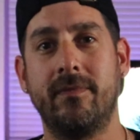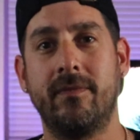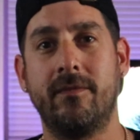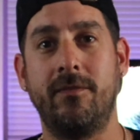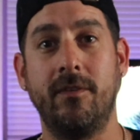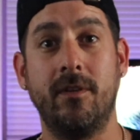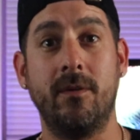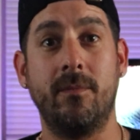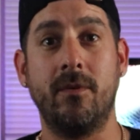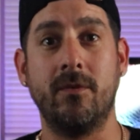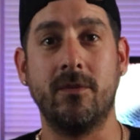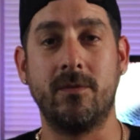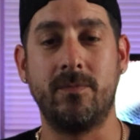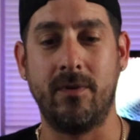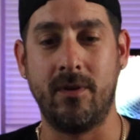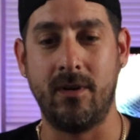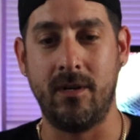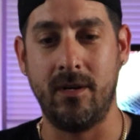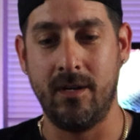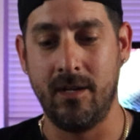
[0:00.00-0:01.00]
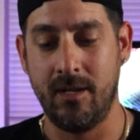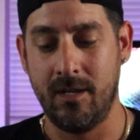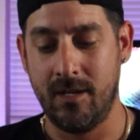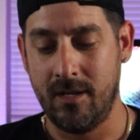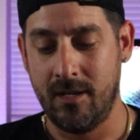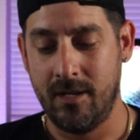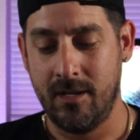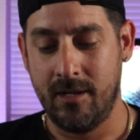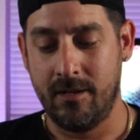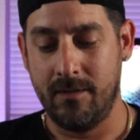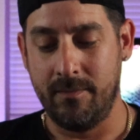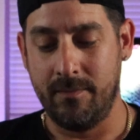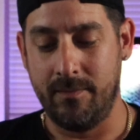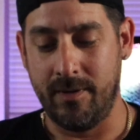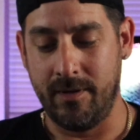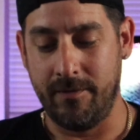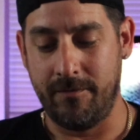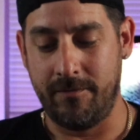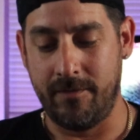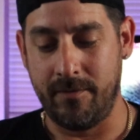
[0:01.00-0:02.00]
for the most part.
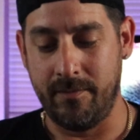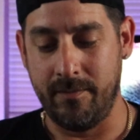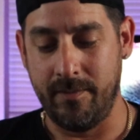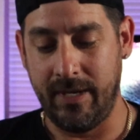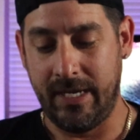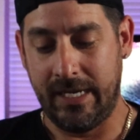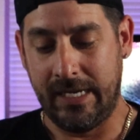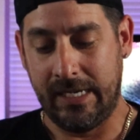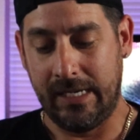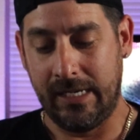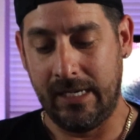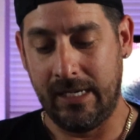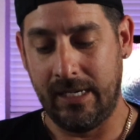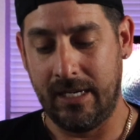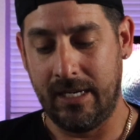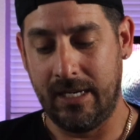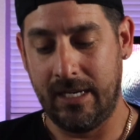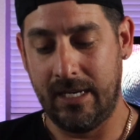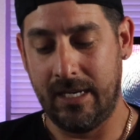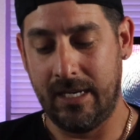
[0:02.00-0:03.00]
But for me,